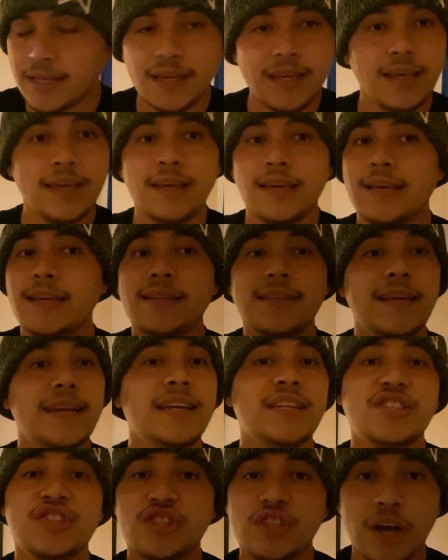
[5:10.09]
He did
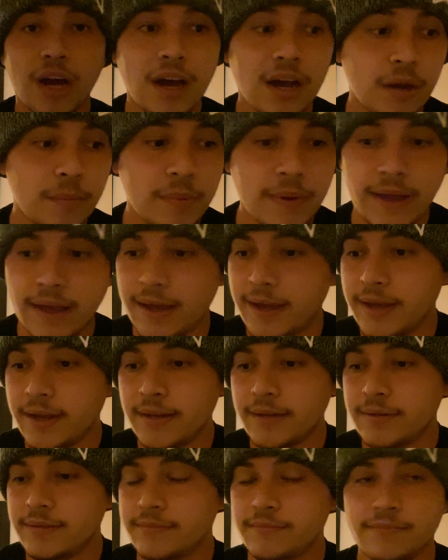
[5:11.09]
his job,
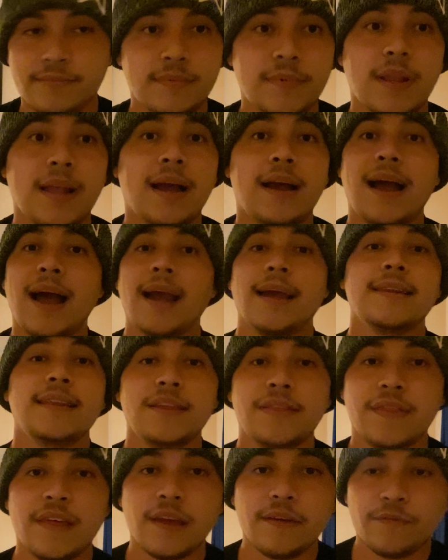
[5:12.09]
and
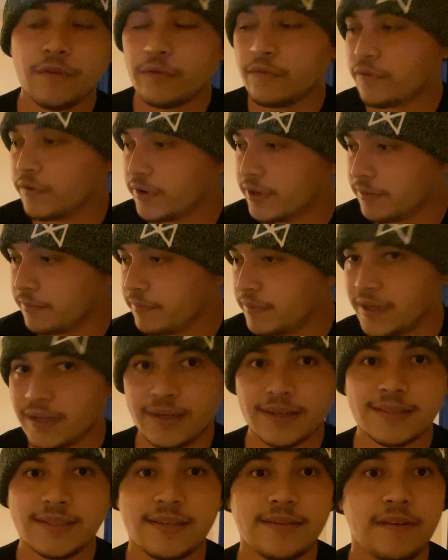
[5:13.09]
highly thankful for him
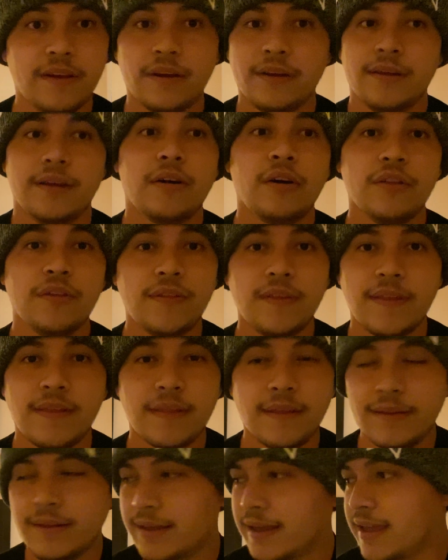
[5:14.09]
because other
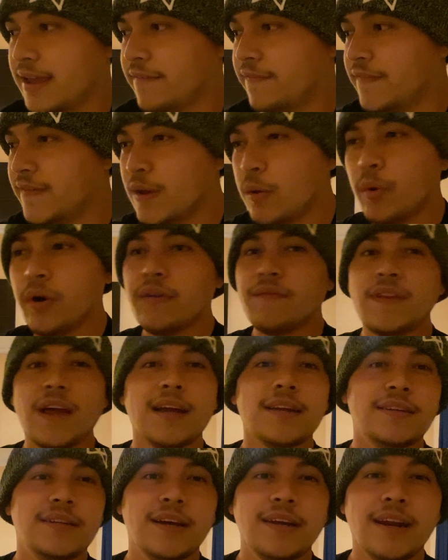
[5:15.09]
than if he would have
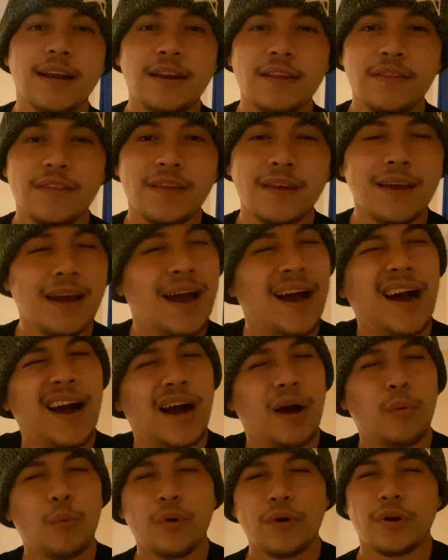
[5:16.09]
not done anything,
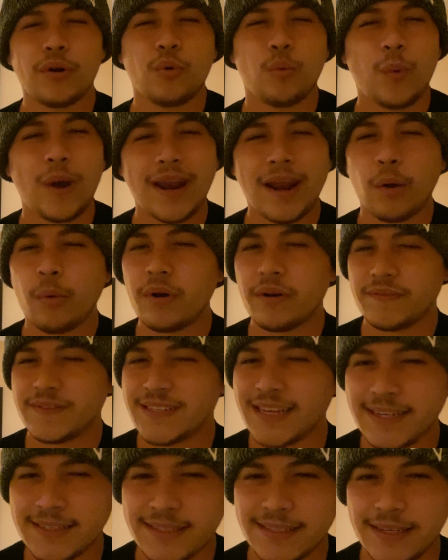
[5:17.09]
I wonder when I would have
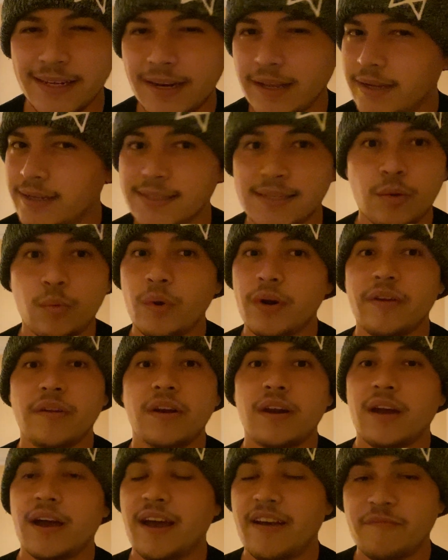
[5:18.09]
tested because it
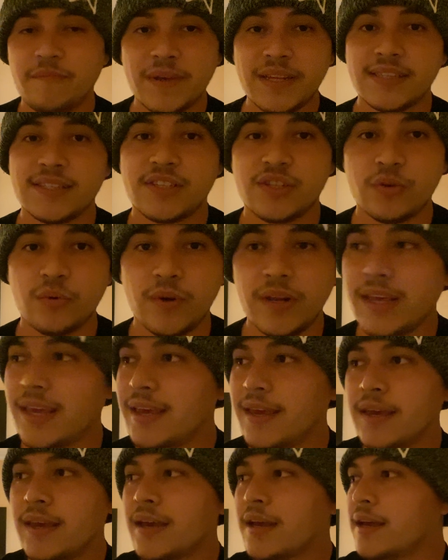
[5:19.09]
wouldn't have been soon.
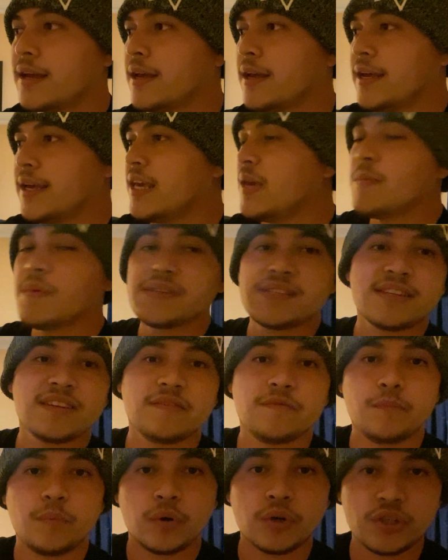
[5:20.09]
He must
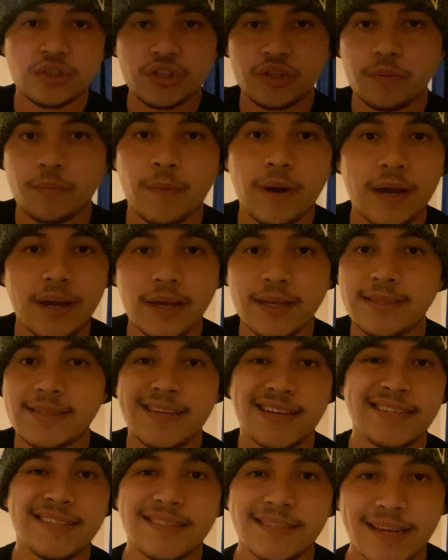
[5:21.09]
have pushed my
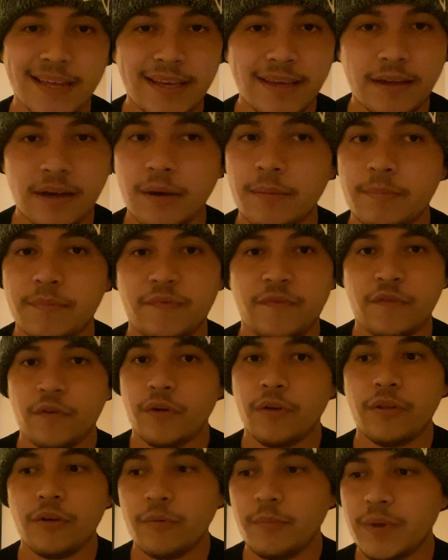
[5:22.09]
test date up
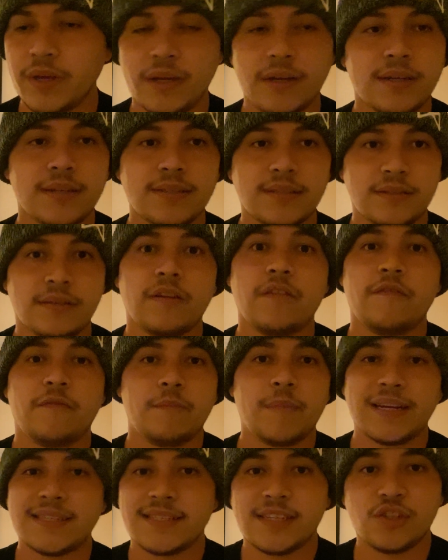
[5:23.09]
further because of
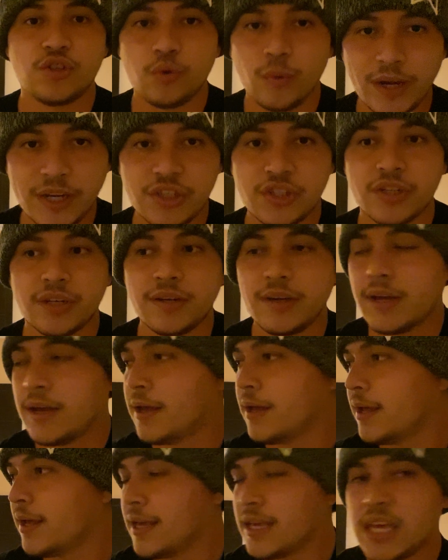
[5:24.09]
my situation.
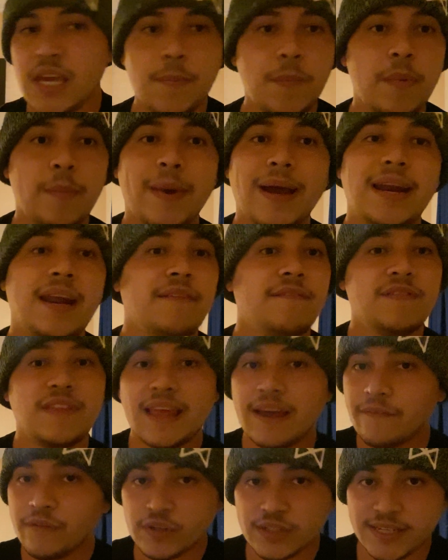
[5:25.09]
Keep in mind, I've
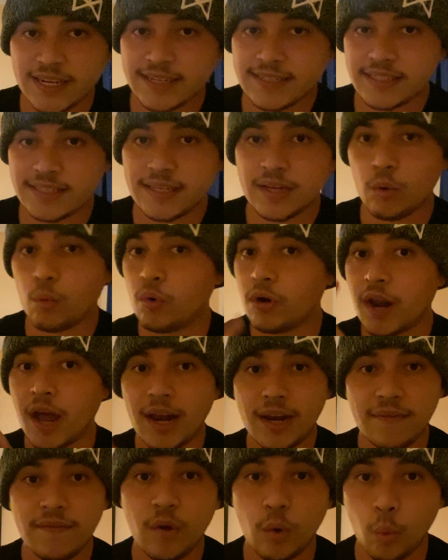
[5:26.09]
never tested,
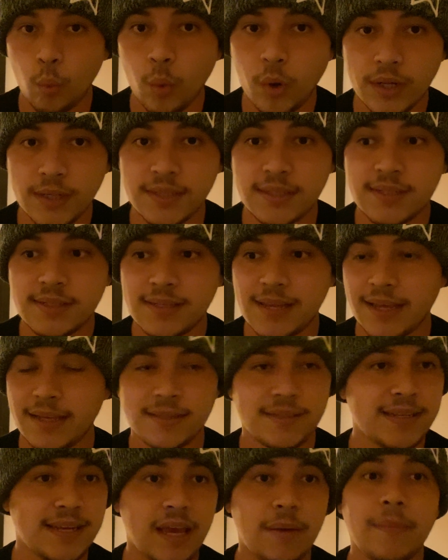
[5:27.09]
not even once,
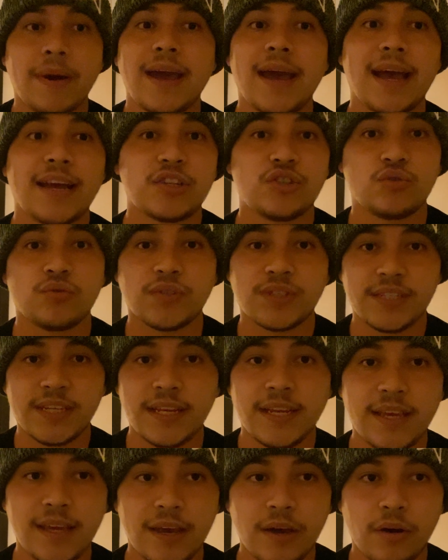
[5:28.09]
like to get my actual
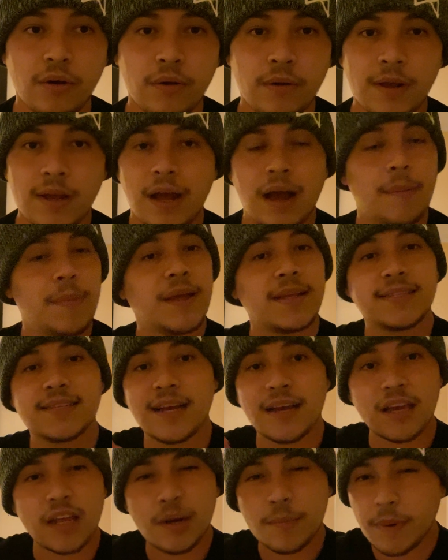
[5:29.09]
CDL. I'm not
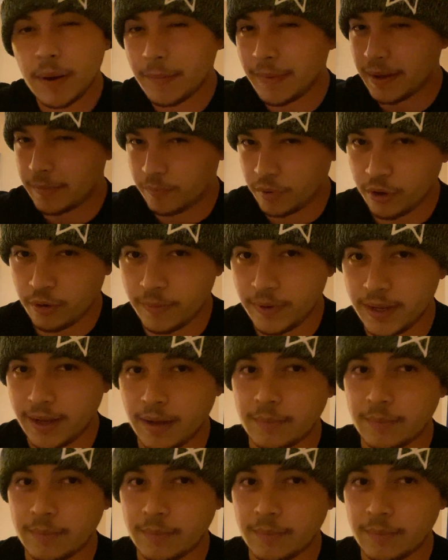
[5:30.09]
talking about my permit.